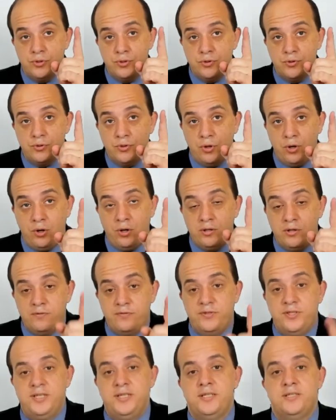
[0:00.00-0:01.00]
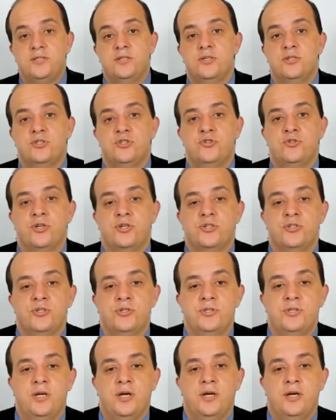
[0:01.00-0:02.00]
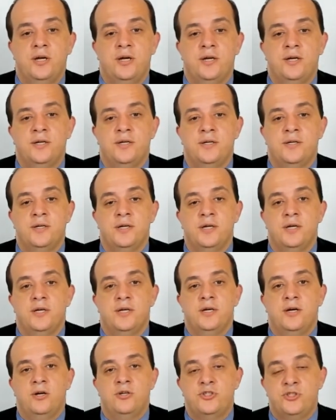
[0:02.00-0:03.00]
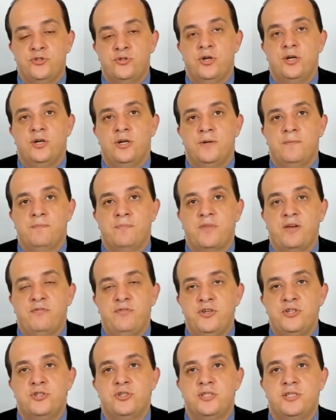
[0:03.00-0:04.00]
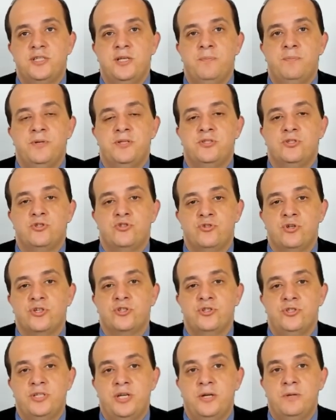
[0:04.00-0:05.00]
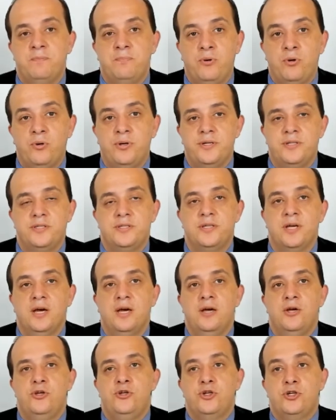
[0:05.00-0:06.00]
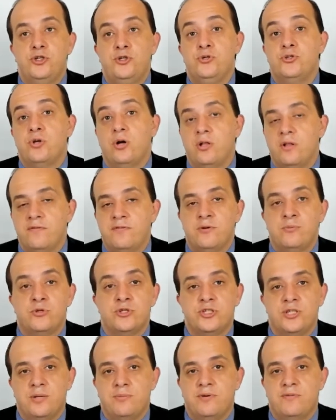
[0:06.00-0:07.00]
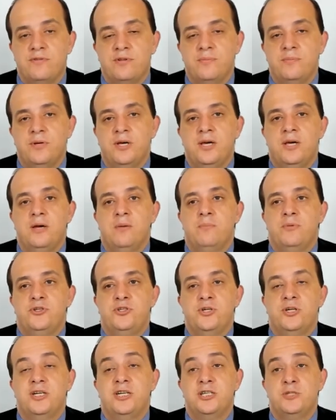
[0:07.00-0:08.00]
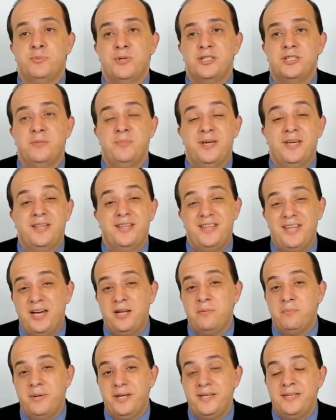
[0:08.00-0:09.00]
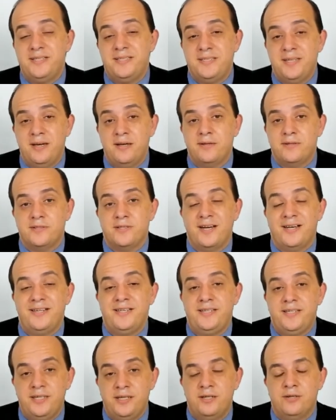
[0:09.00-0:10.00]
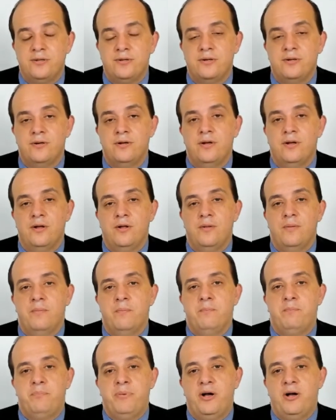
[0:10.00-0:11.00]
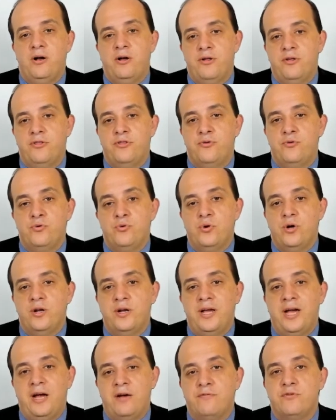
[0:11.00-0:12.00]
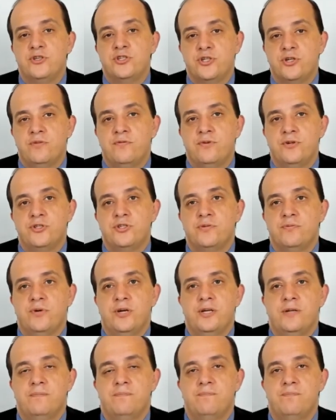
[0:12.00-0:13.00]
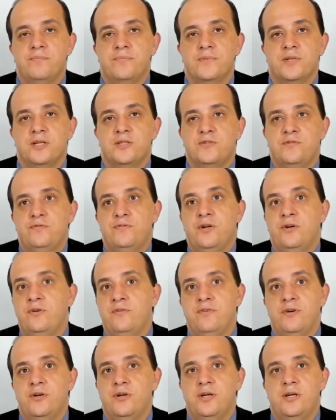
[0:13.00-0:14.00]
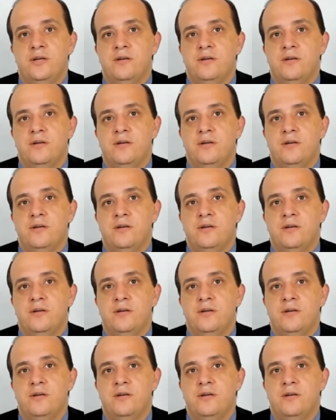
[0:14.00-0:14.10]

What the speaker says: all of these structured featured snippets, structured data points. You can use all of them or some of them, but you can expect to make that many sales a year through an average conversion rate. It's very, very,